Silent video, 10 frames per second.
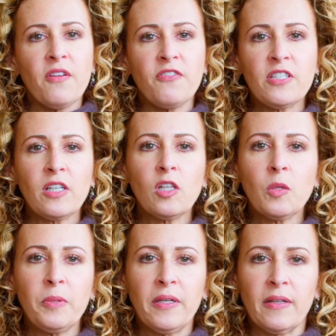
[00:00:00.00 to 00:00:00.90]
physical
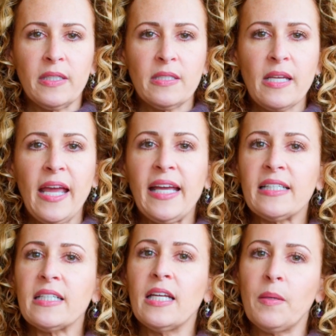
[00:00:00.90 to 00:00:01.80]
appearance
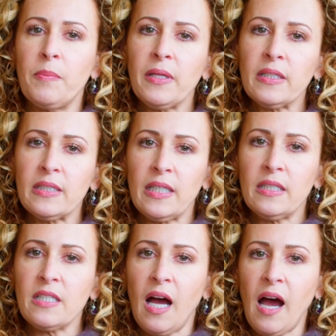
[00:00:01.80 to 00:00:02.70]
and an ability
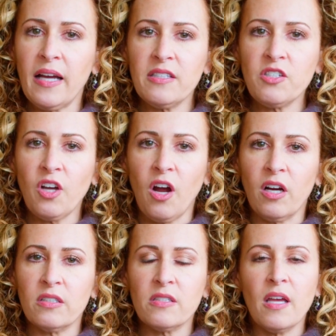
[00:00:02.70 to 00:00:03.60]
to hide
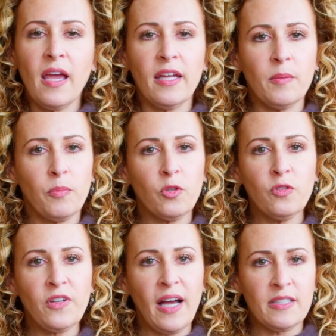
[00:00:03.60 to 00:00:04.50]
scars and
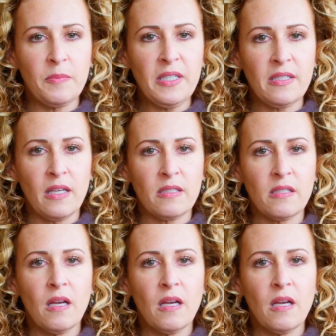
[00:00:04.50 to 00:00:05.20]
improve cosmesis